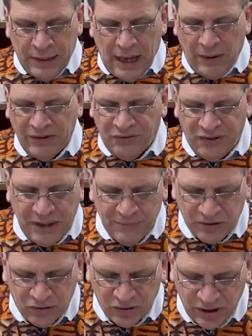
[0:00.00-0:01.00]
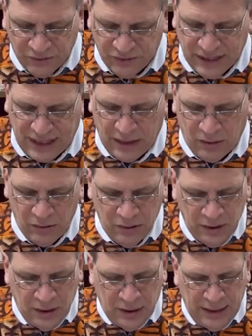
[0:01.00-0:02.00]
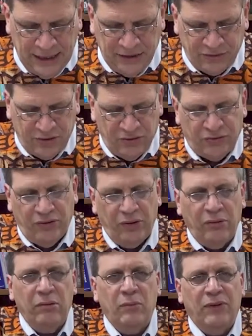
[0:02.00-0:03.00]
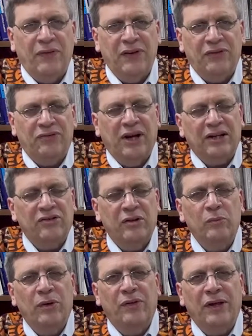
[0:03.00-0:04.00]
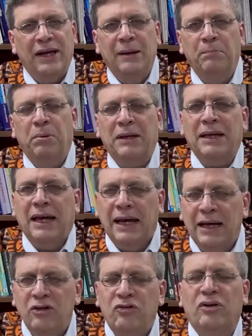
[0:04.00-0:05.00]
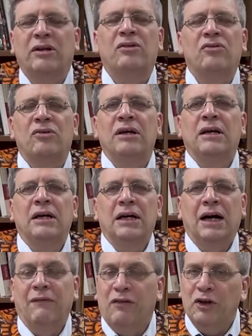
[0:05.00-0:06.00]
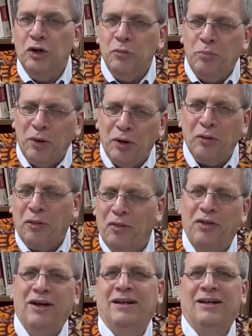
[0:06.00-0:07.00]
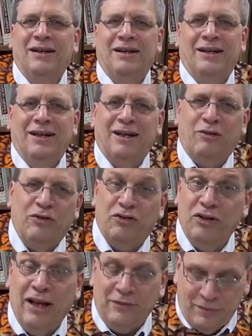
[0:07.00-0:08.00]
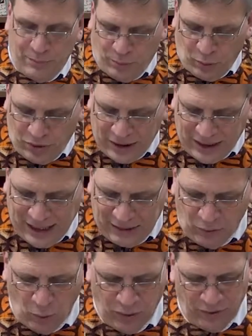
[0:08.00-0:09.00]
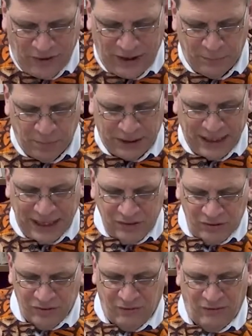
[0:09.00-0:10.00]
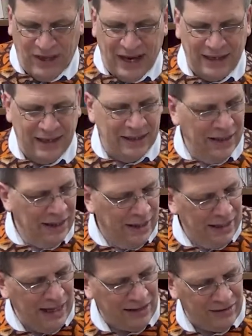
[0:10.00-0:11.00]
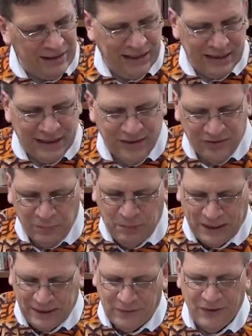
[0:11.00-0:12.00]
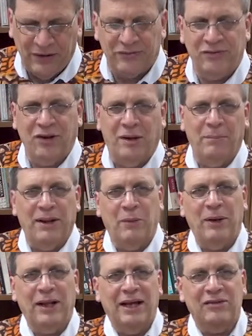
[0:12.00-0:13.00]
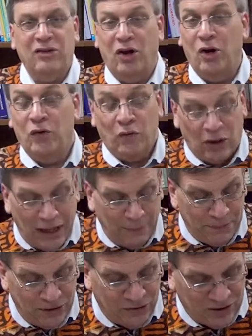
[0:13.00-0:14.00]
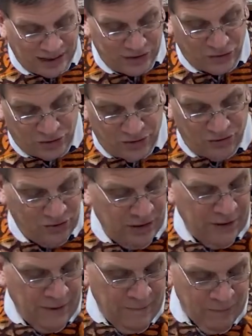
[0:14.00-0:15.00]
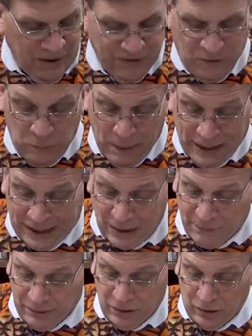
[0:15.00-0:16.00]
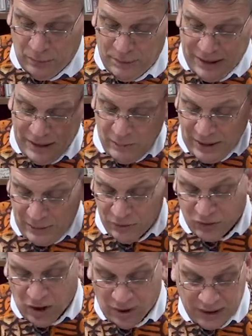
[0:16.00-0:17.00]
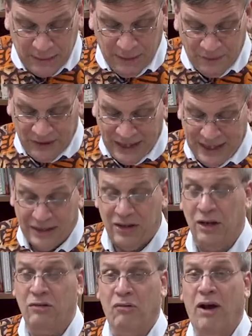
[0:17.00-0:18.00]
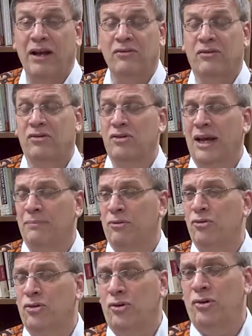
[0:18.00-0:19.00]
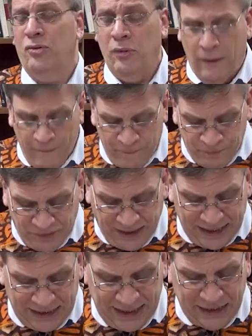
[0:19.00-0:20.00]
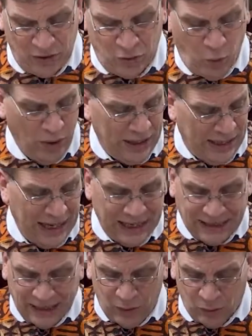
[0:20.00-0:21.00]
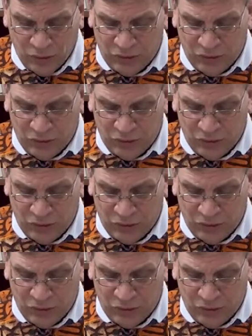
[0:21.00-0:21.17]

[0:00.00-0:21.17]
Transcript: Now, his theme is shift now, and it's concerned with this section with the implications of the new birth. Christian has been born again. Well, what are the implications of that? And he actually anticipated this. John, by the way, likes to overlap his sections. And if you back up a little bit, when he was talking about the Antichrist in chapter 2, 18 to 28, that whole